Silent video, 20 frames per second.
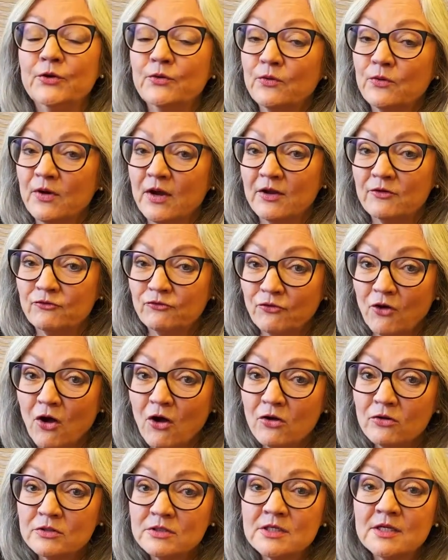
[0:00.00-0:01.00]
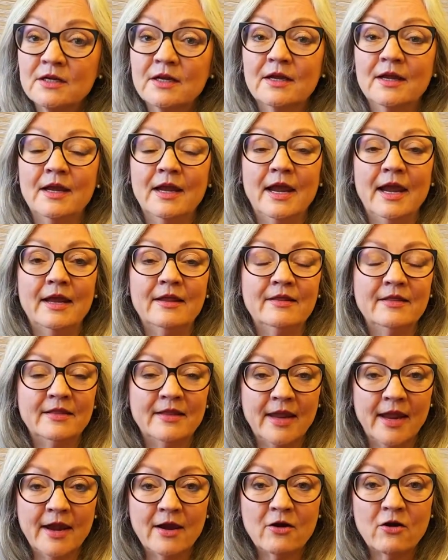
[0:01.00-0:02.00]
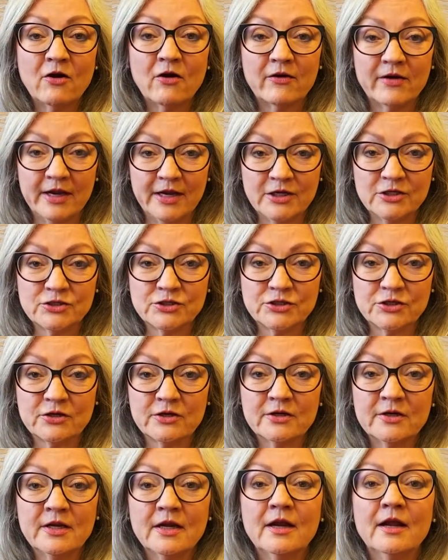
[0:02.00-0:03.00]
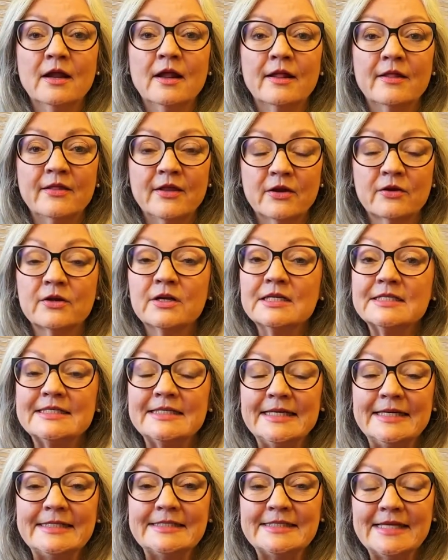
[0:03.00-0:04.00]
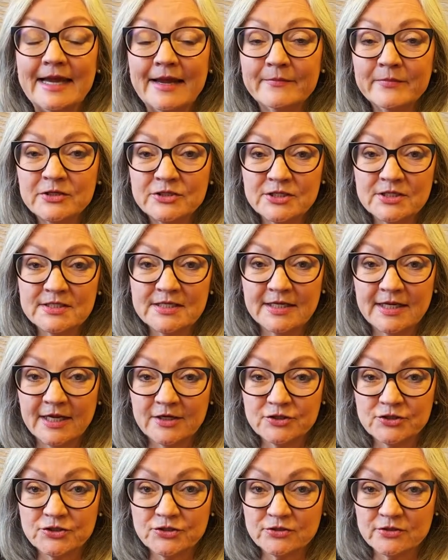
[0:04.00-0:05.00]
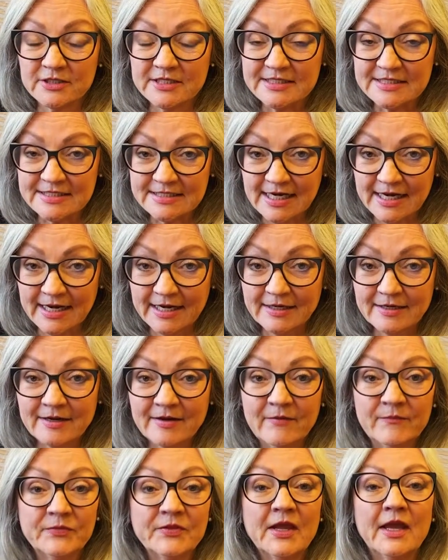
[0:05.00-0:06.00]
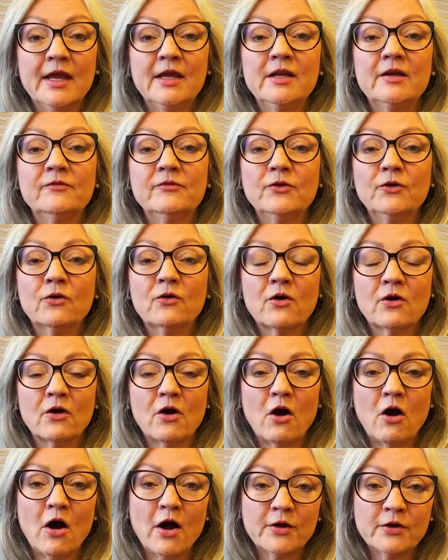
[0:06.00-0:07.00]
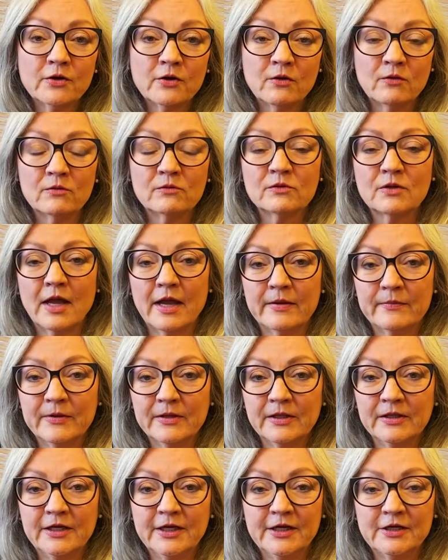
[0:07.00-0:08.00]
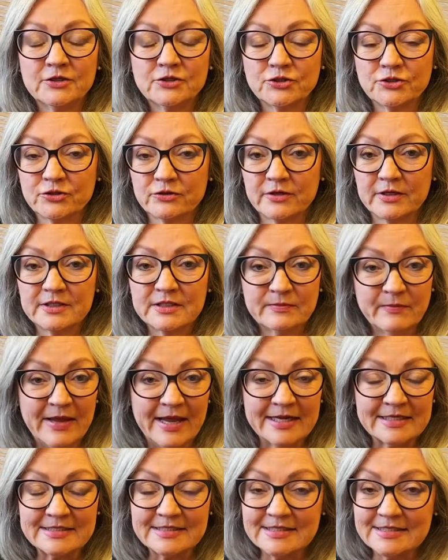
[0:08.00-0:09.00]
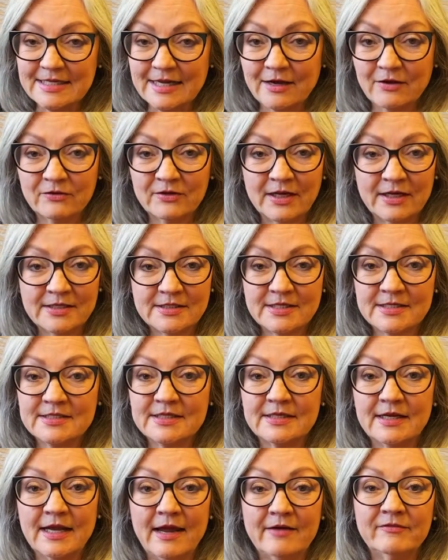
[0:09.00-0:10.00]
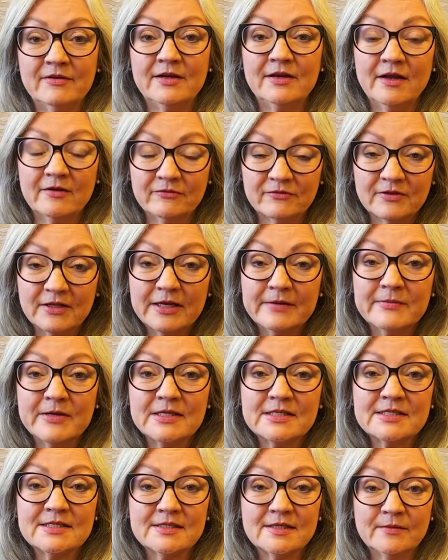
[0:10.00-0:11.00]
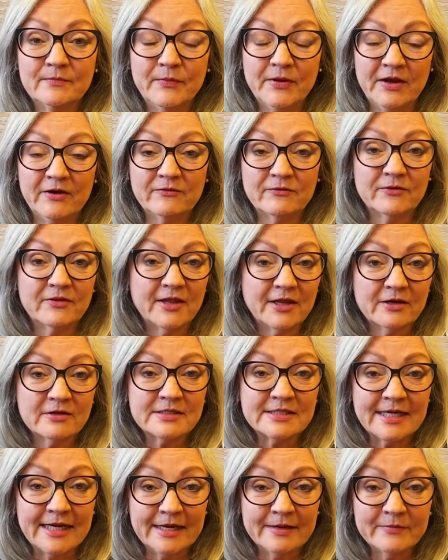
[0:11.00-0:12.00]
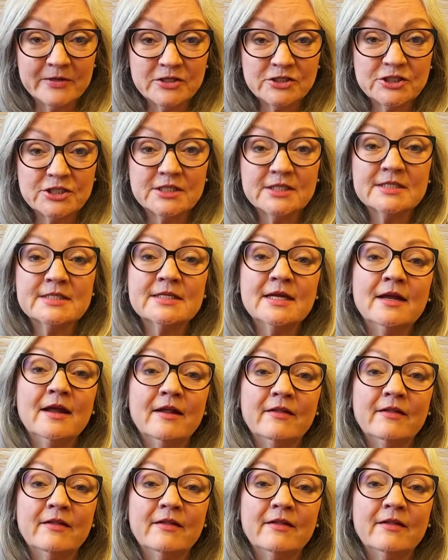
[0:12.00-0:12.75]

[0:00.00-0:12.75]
you were at fault and they are injured, they're going to seek damages against your estate. And if your auto liability insurance maxes out and doesn't have enough limits to pay for their damages,